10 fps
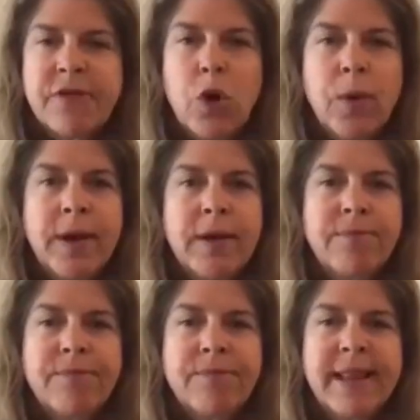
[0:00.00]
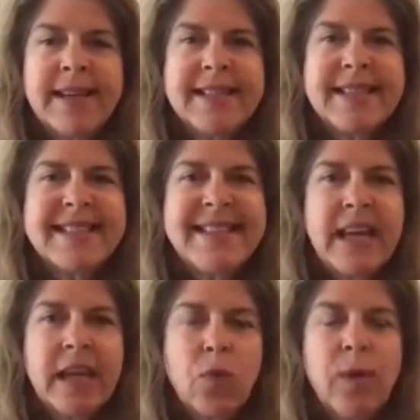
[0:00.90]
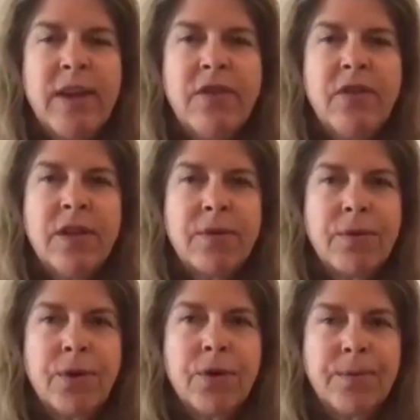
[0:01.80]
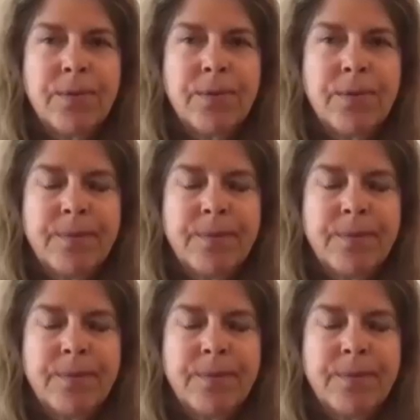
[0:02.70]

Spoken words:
flowing, like a snake weaving through.